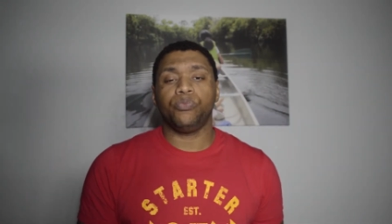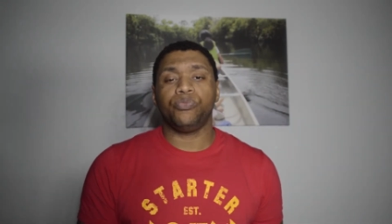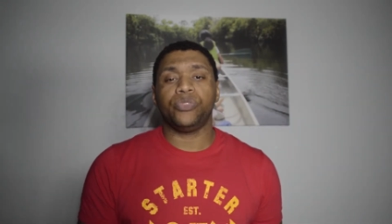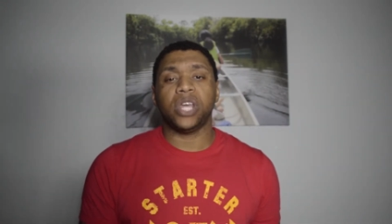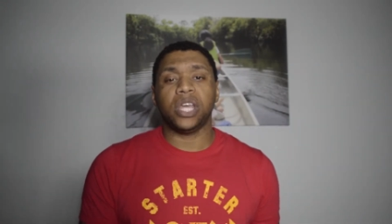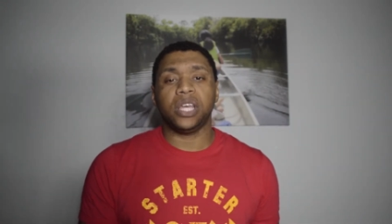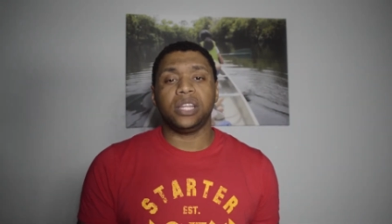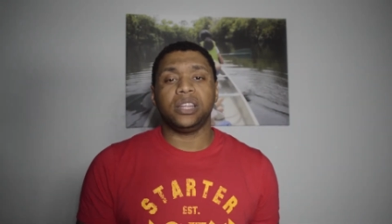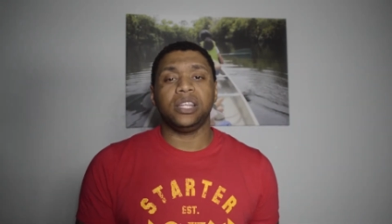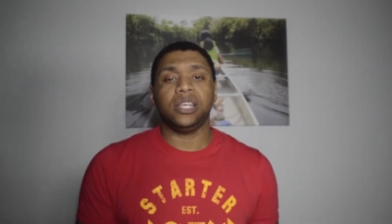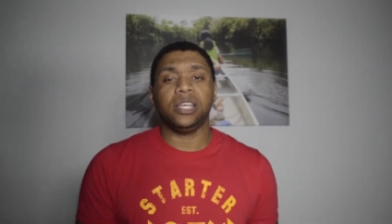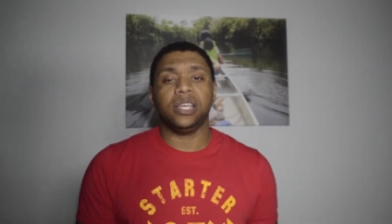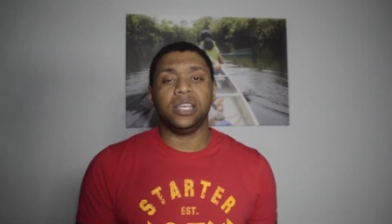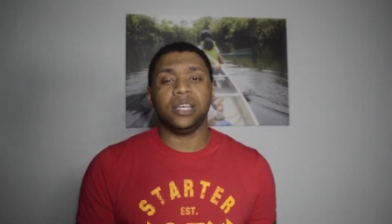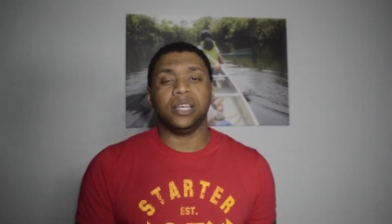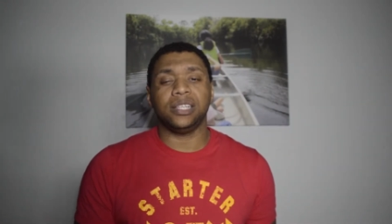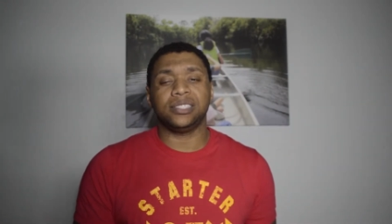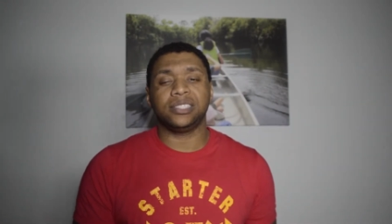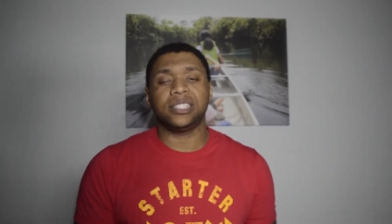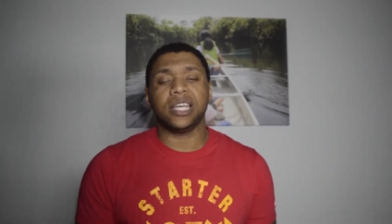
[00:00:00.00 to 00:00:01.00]
take
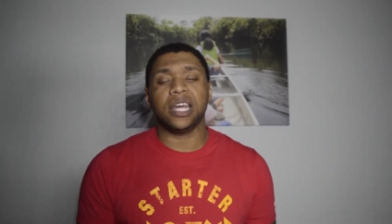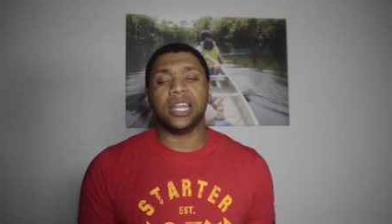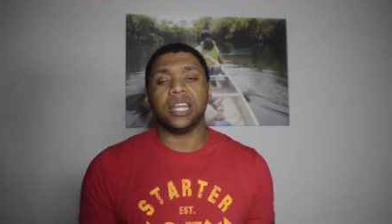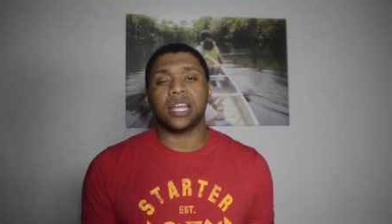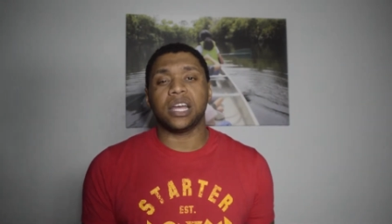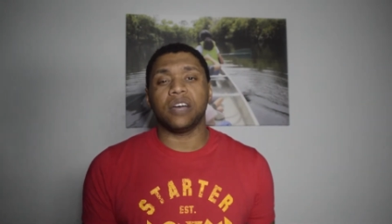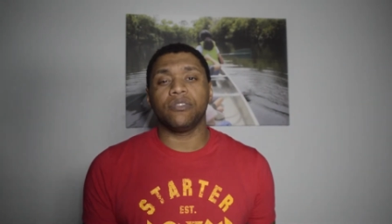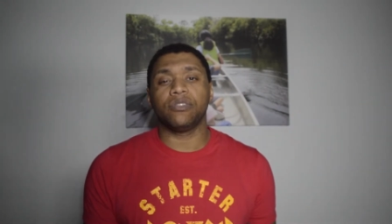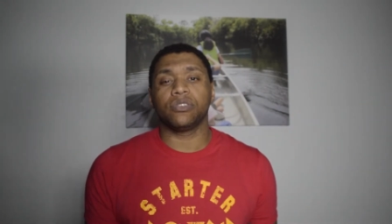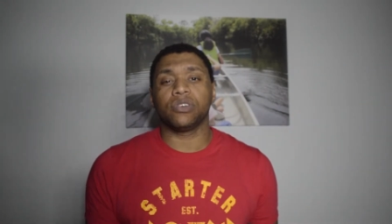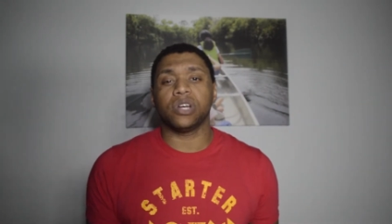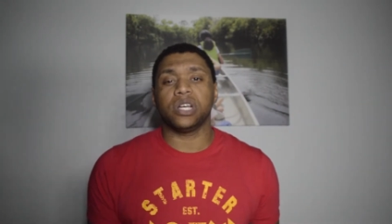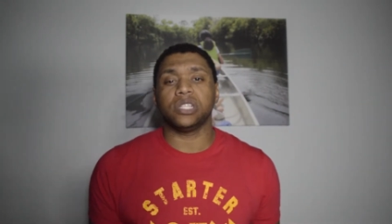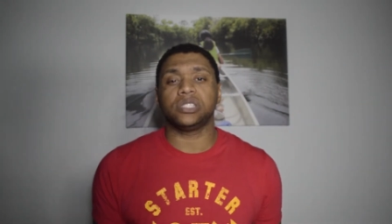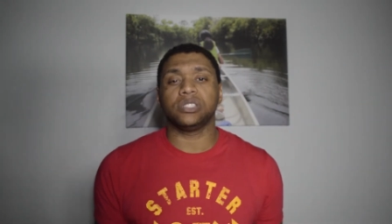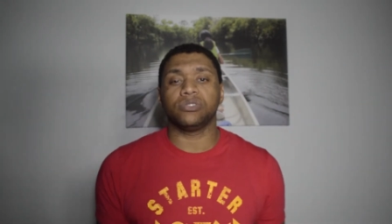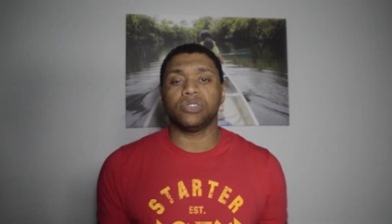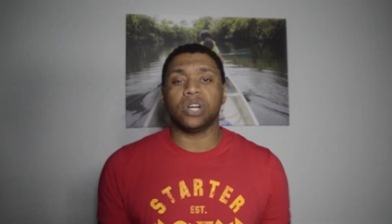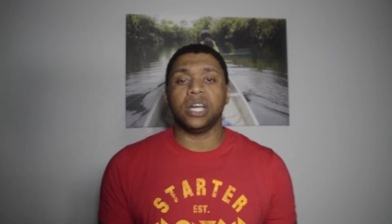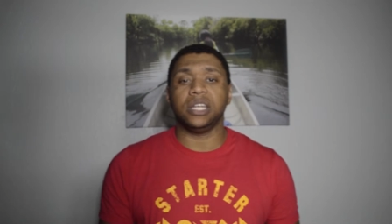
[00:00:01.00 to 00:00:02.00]
the aesthetic of the
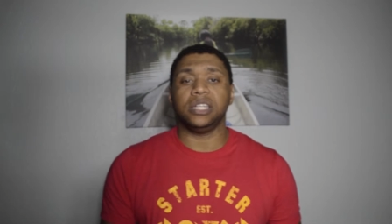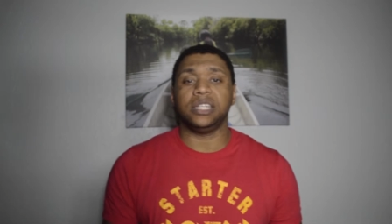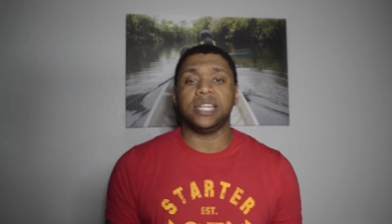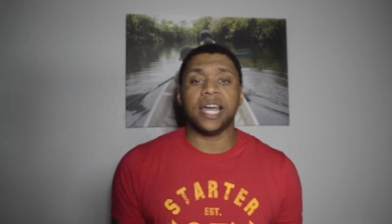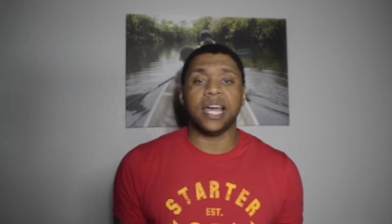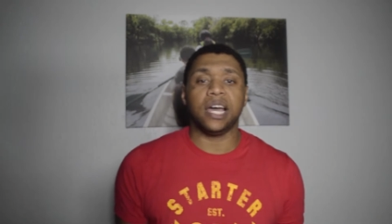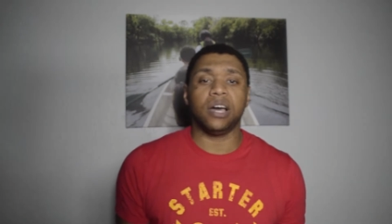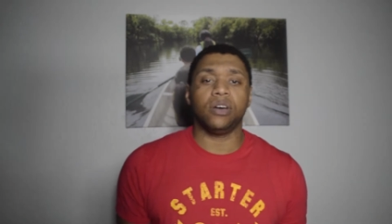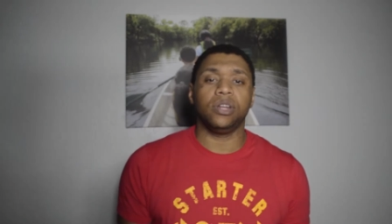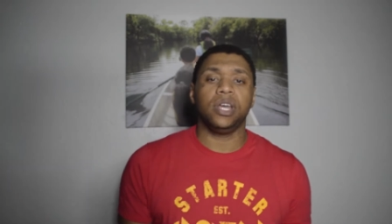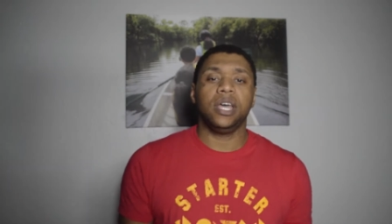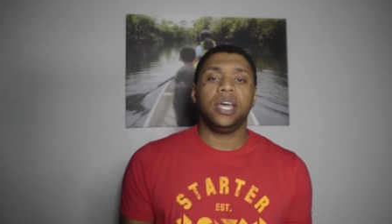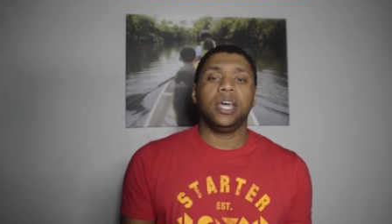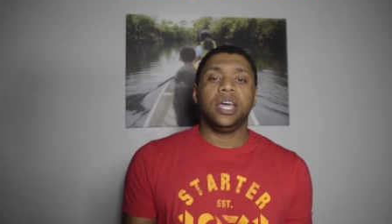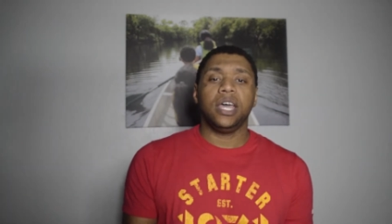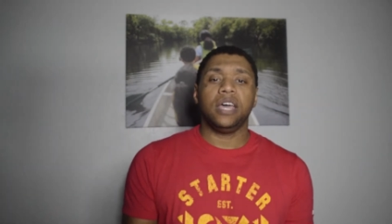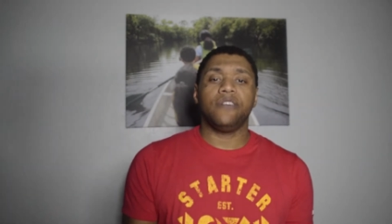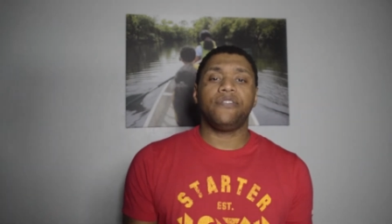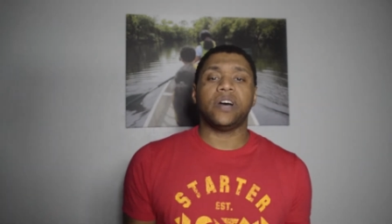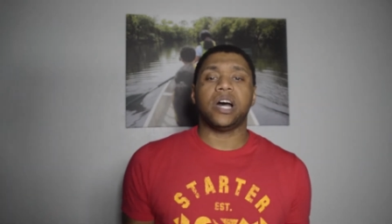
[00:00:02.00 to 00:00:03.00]
restaurant down
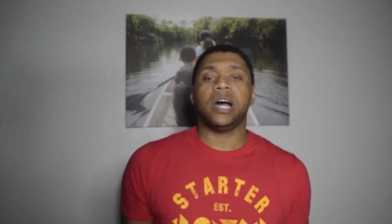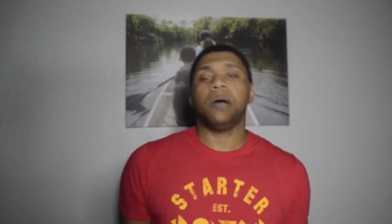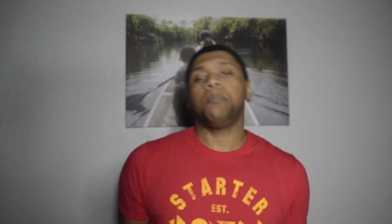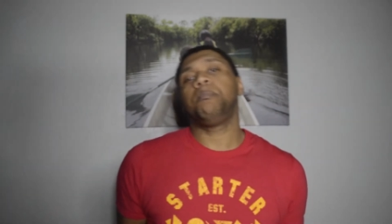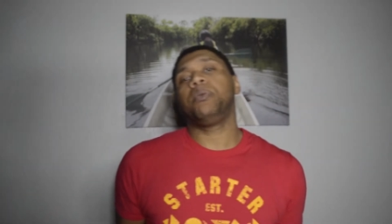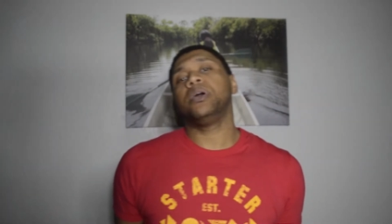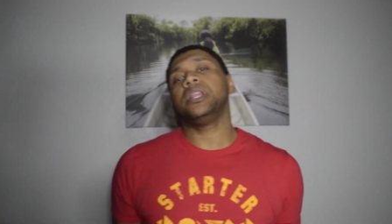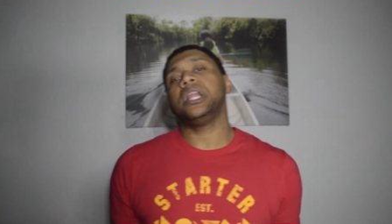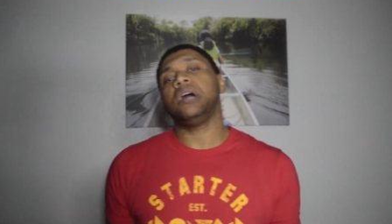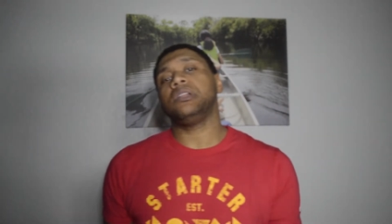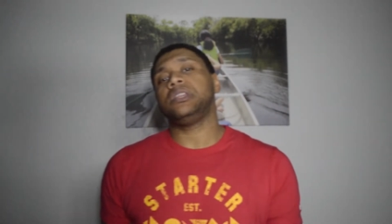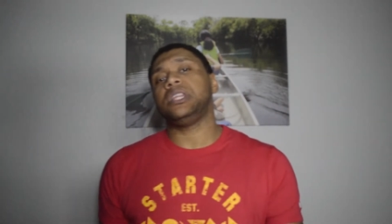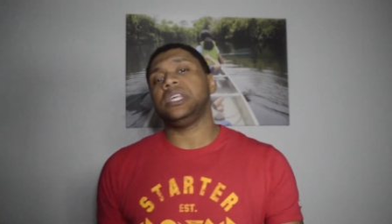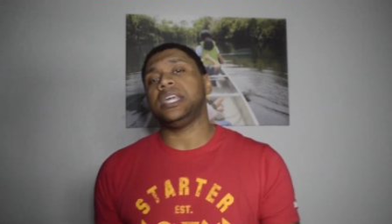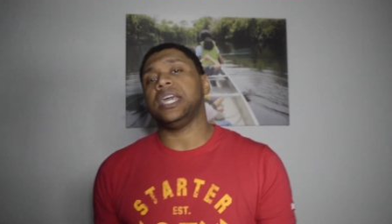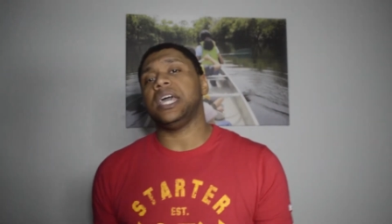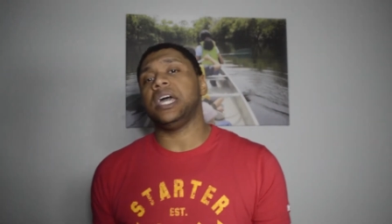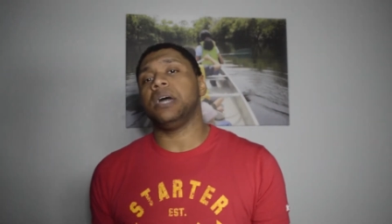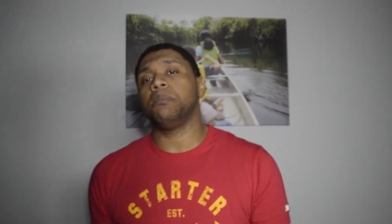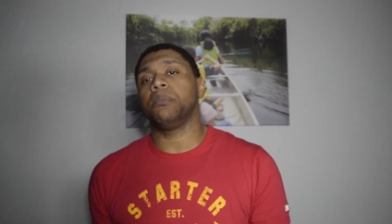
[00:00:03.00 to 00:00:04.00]
if I pull out the
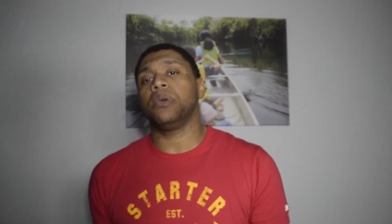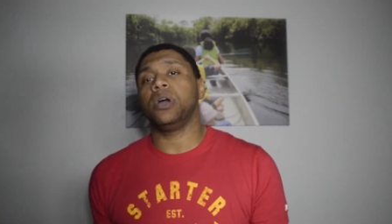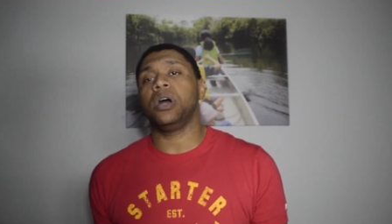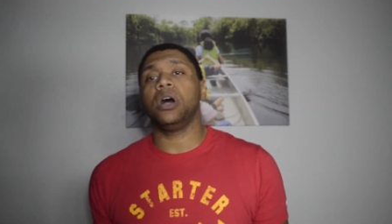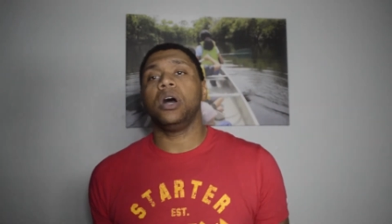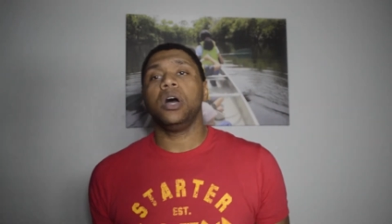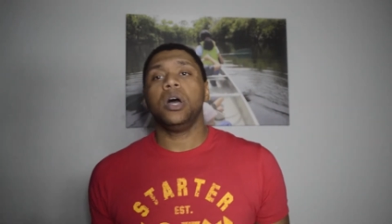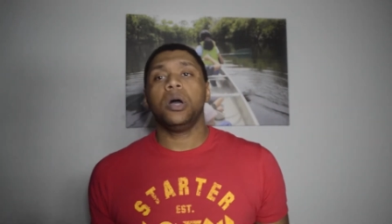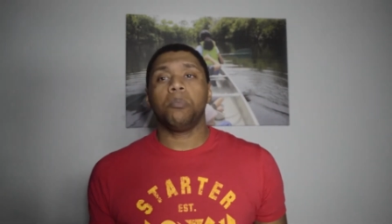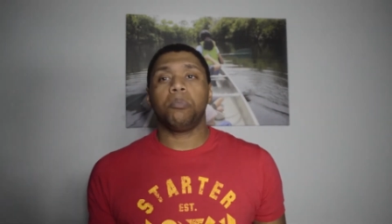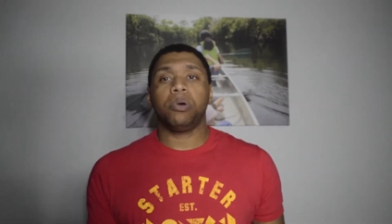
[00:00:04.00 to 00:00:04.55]
camera,